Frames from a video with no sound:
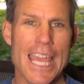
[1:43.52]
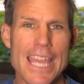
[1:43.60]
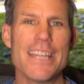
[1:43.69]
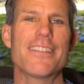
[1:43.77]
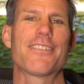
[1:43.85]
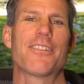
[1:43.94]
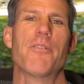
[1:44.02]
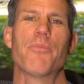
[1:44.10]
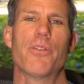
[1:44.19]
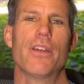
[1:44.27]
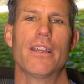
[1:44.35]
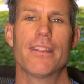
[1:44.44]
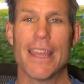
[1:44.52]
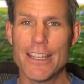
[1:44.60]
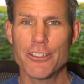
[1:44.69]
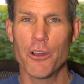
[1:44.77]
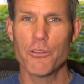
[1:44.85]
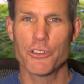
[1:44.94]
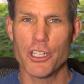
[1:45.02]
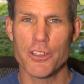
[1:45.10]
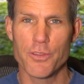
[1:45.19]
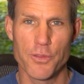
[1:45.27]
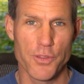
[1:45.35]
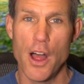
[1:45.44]
hit something, they don't
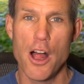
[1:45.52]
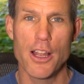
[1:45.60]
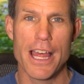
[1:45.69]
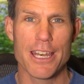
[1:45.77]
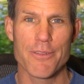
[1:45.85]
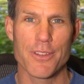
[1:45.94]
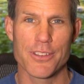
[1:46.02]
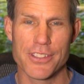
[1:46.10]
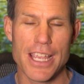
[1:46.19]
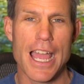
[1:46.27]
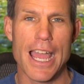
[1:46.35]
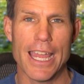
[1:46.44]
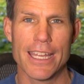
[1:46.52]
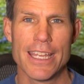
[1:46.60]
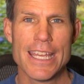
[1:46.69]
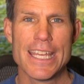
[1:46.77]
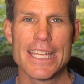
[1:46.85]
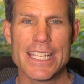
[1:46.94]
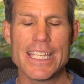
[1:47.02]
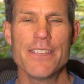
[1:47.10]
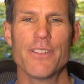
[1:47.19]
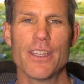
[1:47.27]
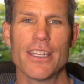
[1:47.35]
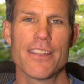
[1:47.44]
just fall out of the sky,
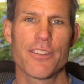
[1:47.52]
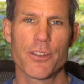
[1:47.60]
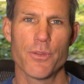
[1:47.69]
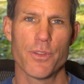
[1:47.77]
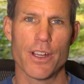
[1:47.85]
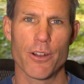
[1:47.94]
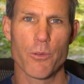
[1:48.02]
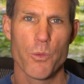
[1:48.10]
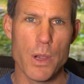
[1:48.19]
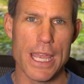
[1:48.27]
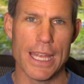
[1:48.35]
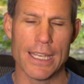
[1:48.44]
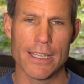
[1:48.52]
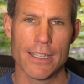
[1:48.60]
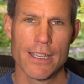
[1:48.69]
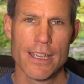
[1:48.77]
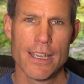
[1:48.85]
even in severe wind.